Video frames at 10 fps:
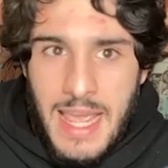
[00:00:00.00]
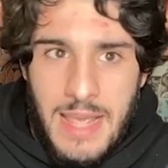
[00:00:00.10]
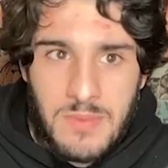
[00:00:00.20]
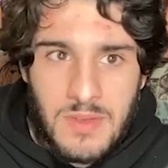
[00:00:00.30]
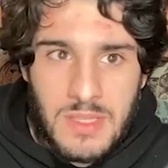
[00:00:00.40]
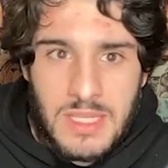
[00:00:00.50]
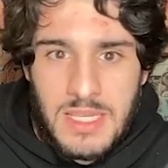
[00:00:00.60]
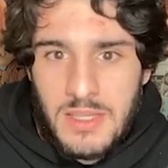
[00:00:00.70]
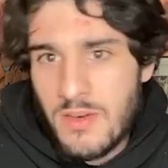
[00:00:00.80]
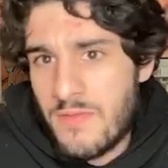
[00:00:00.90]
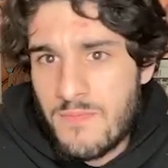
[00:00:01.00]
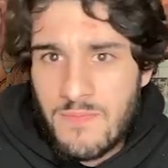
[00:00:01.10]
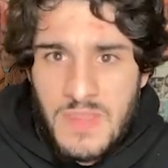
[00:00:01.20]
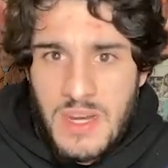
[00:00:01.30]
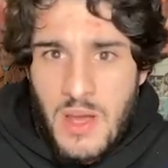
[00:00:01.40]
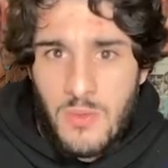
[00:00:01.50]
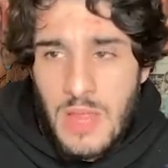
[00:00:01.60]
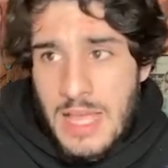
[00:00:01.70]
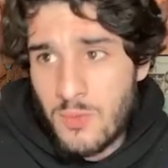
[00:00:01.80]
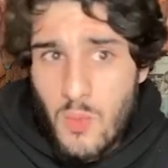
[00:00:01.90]
games of the season or you know
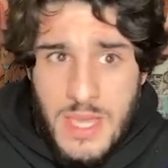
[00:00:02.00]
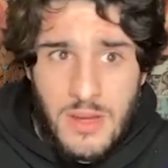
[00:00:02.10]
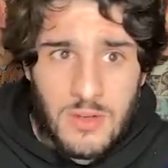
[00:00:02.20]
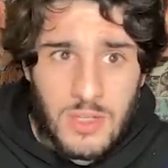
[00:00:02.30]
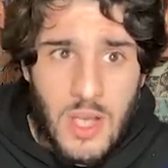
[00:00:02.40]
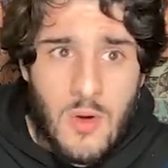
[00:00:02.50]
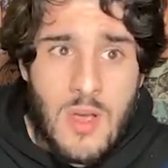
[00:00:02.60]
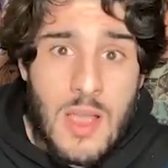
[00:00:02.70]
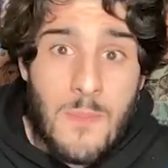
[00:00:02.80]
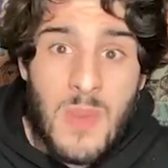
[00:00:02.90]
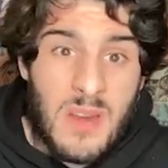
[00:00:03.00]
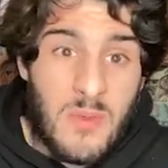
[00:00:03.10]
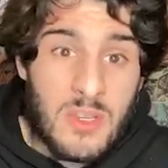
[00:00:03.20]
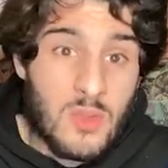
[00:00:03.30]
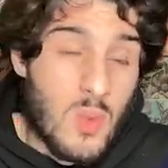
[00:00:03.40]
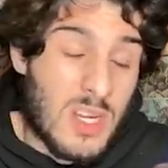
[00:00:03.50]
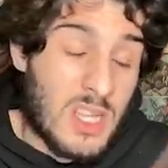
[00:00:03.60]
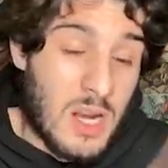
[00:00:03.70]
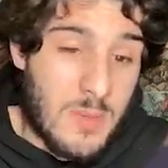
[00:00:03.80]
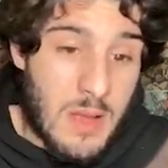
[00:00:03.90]
last week or so. But if we just want to
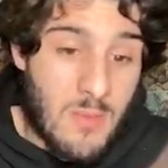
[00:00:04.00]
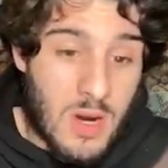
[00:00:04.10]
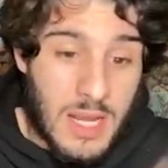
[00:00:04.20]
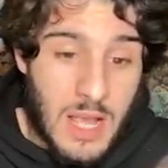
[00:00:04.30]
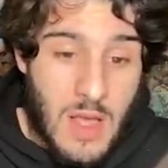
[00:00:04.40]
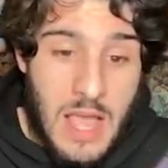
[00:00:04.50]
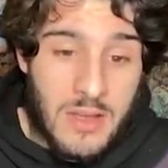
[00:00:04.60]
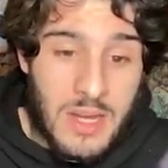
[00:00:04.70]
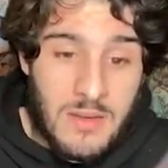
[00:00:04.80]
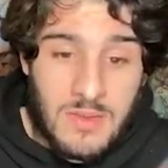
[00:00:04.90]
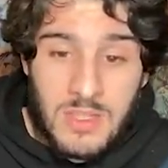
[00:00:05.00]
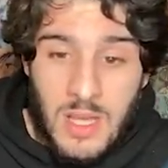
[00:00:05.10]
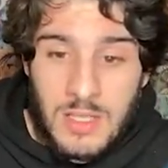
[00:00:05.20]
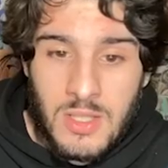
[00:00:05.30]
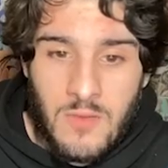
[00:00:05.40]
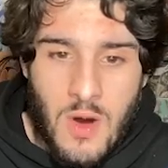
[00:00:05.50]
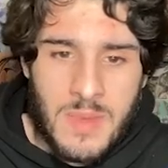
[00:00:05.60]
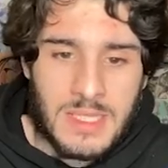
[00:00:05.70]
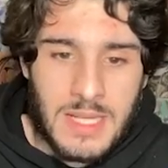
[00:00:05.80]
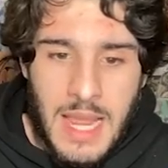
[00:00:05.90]
talk about Markelle, how he's done so far, I
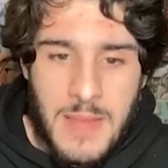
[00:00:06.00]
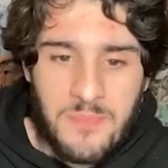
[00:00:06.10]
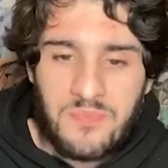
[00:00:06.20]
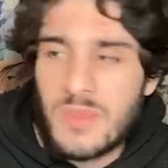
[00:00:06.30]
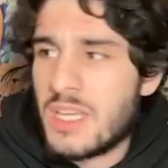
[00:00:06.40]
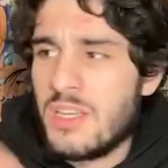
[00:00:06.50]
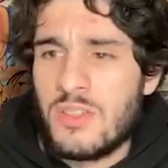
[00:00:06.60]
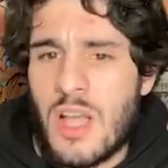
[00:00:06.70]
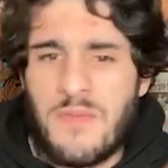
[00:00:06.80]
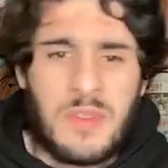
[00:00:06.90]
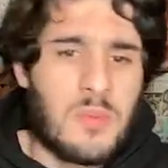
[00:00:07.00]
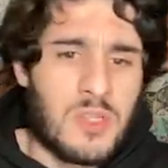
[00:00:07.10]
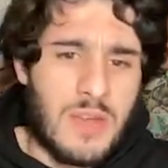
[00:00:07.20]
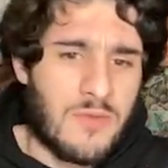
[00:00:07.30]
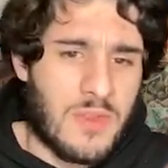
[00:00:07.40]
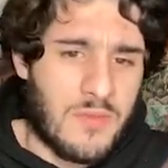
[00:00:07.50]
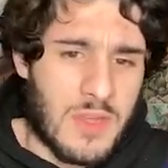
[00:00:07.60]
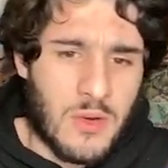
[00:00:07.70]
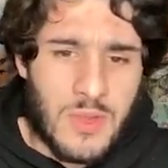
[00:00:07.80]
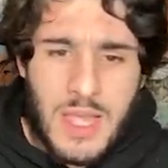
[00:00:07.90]
mean tonight he shot 50% from the
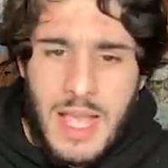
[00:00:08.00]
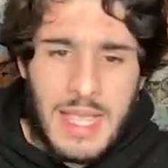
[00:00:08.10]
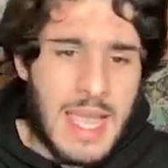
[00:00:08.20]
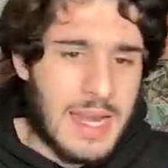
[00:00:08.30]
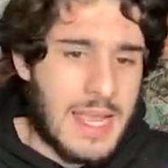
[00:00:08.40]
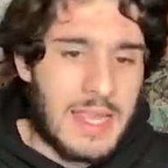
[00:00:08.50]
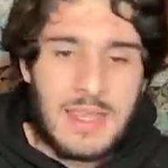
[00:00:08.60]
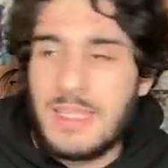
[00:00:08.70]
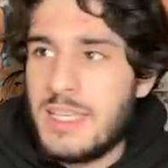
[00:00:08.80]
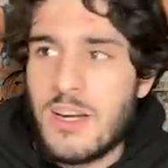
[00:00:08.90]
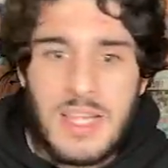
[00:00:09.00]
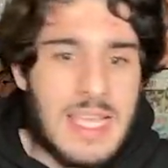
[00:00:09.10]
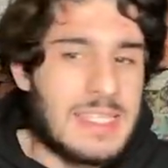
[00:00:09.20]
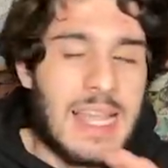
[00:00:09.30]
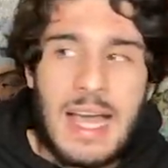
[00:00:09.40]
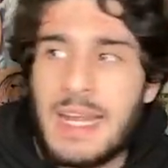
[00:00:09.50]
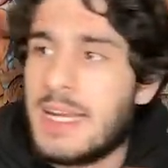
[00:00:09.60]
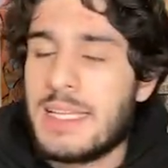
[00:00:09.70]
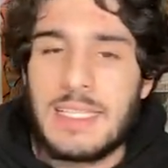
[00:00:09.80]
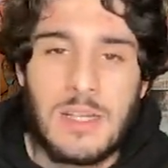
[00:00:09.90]
field. Again, this year he has not
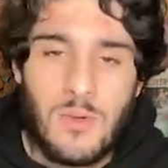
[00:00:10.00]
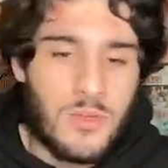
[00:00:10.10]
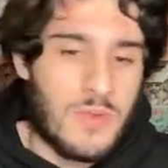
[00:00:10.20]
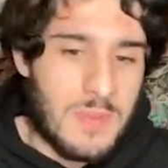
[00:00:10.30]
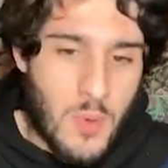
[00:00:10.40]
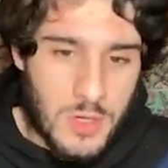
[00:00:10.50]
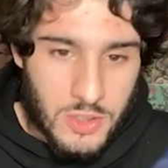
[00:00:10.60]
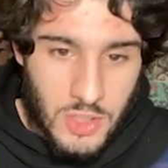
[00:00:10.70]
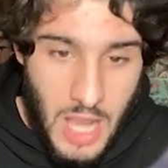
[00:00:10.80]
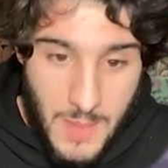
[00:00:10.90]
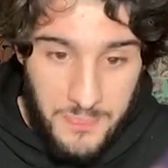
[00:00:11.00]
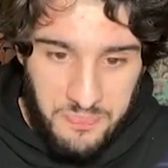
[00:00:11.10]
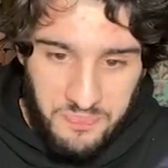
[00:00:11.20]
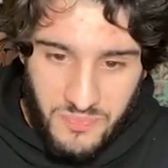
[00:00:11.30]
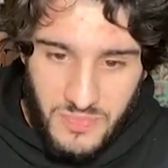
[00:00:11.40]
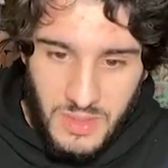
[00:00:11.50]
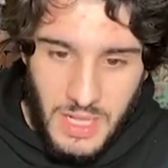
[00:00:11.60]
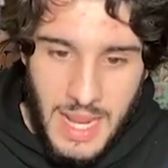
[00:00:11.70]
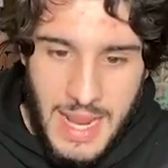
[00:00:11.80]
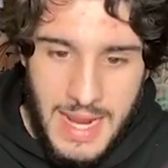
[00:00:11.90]
hit a single three-point shot.
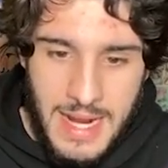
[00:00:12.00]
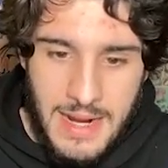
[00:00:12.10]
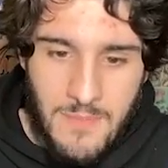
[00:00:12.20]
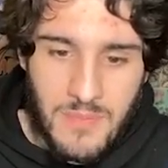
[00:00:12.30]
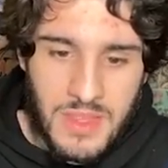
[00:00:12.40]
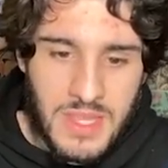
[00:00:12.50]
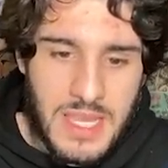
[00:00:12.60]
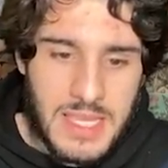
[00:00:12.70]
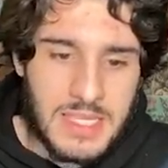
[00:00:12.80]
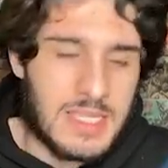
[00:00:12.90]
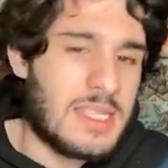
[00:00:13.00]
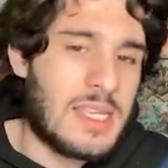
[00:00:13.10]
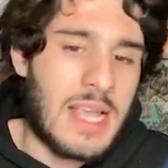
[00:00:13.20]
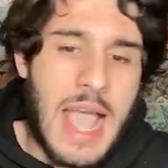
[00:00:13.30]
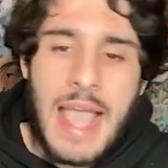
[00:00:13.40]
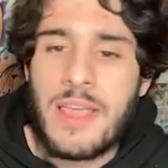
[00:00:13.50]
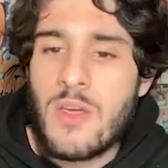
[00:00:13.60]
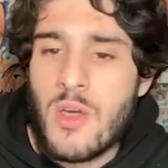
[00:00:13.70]
And the thing is, this is a guy